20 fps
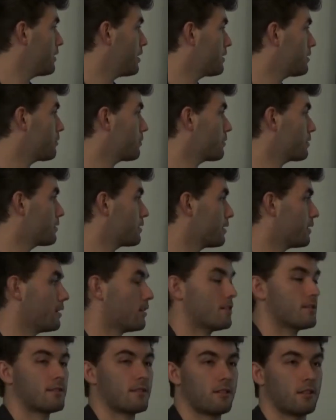in order to
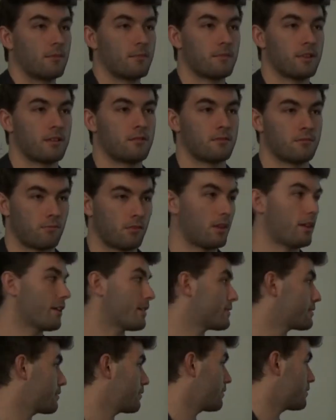get a term that
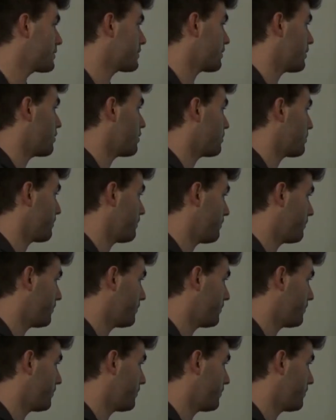relates to the slope.